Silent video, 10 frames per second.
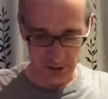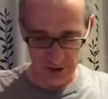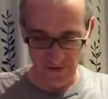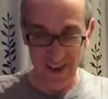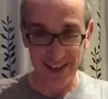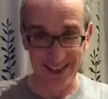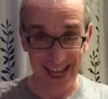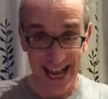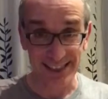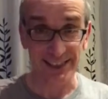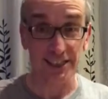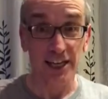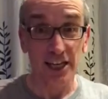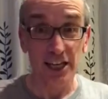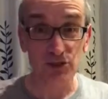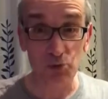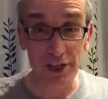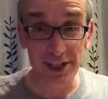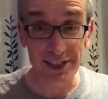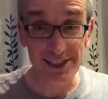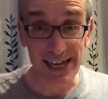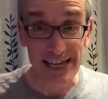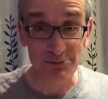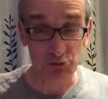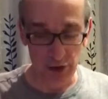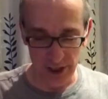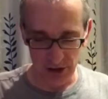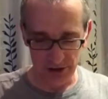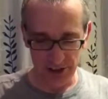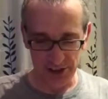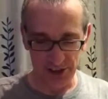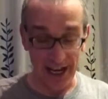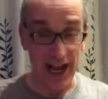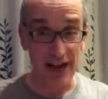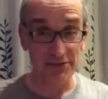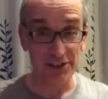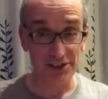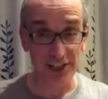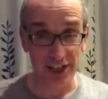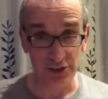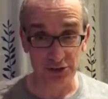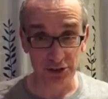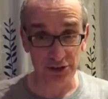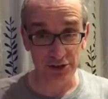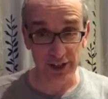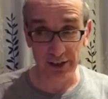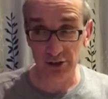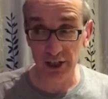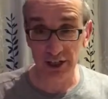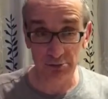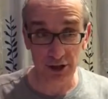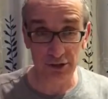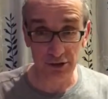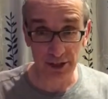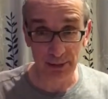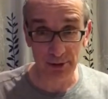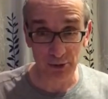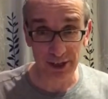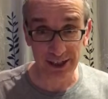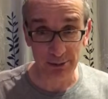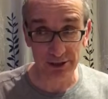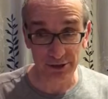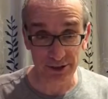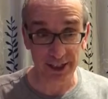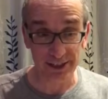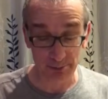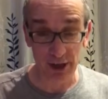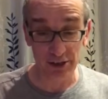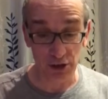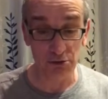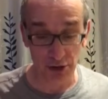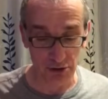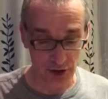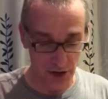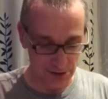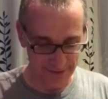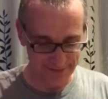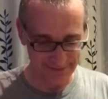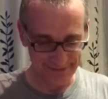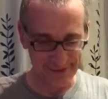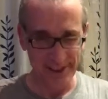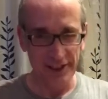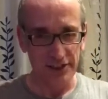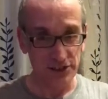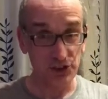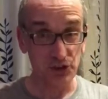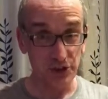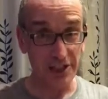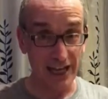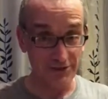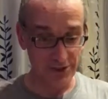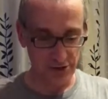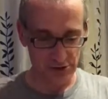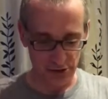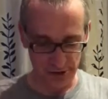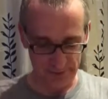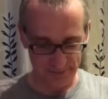It was fantastic. It's one of these games where you're just like, after you take your turn, you're like, okay, come on, hurry up. I want to take my turn again. Come on, go, go, go. Just so you can have another turn.